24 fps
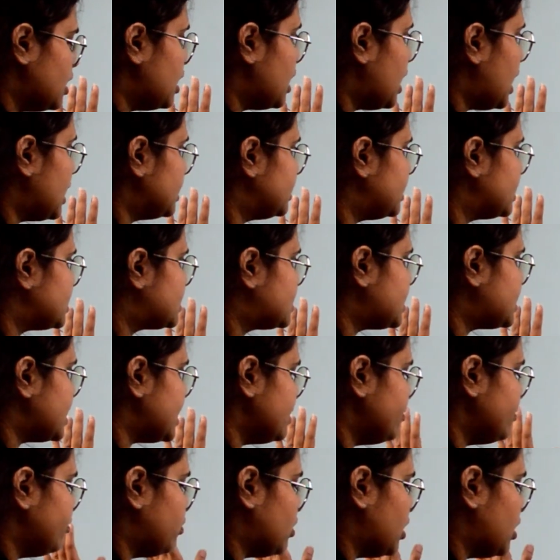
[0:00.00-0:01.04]
And the
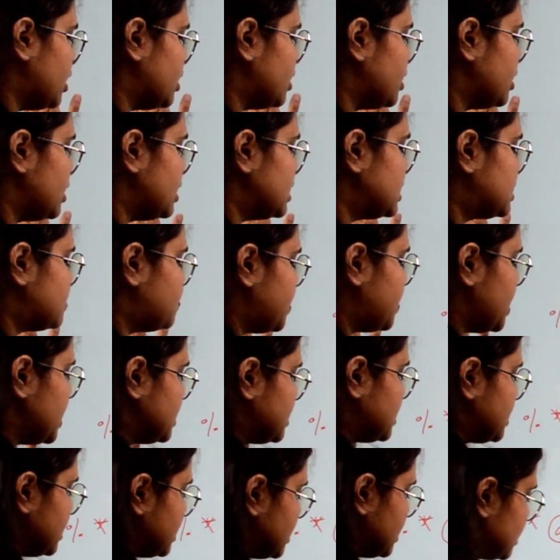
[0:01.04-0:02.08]
same one is
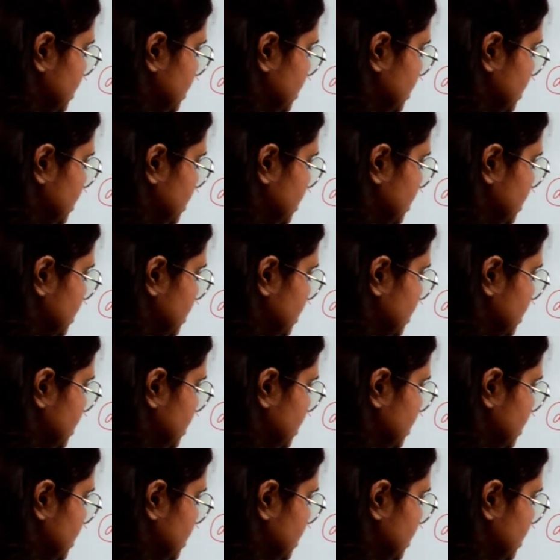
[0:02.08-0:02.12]
present